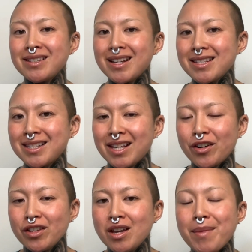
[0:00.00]

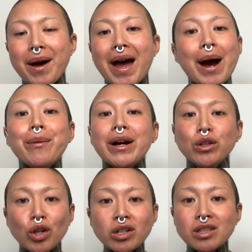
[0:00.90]
necessarily about how I
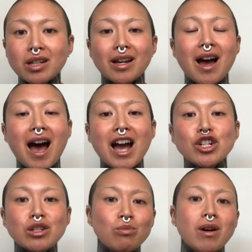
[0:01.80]
looked. I
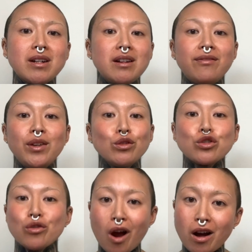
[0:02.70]
just wanted to feel
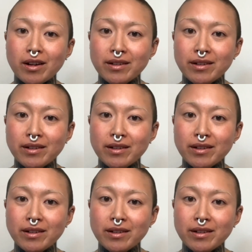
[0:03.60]
strong.